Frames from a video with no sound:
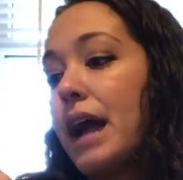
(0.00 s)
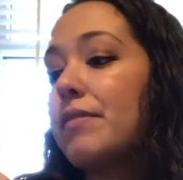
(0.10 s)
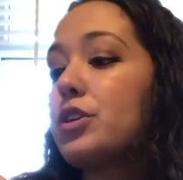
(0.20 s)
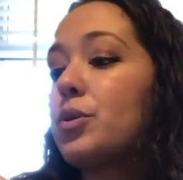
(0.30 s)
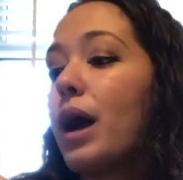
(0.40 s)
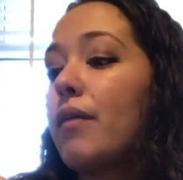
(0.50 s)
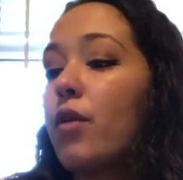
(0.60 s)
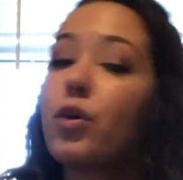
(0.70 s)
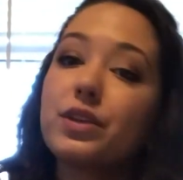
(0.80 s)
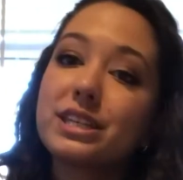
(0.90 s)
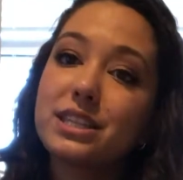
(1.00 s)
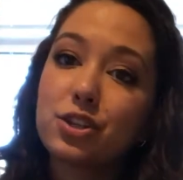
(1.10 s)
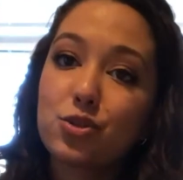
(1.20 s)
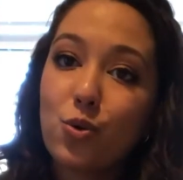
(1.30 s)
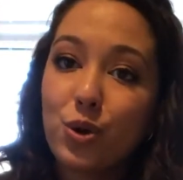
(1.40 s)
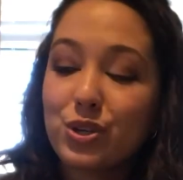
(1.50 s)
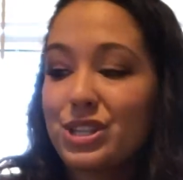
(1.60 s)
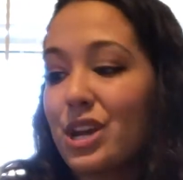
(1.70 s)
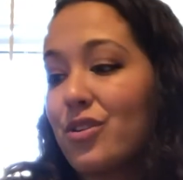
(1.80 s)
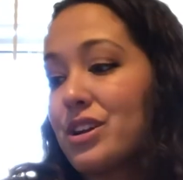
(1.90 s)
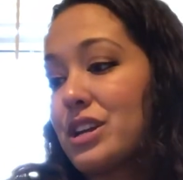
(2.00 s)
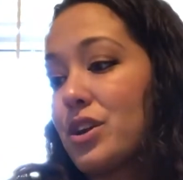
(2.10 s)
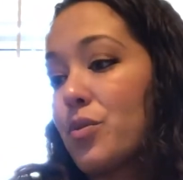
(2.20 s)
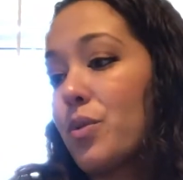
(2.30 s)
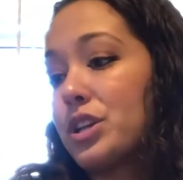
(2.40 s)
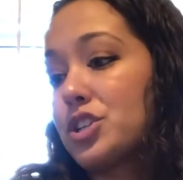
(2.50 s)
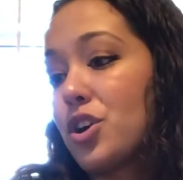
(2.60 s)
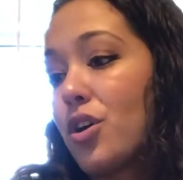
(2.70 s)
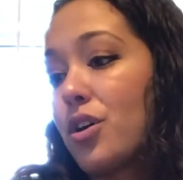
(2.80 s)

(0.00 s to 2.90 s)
and then you have all the essential oils that are in here, which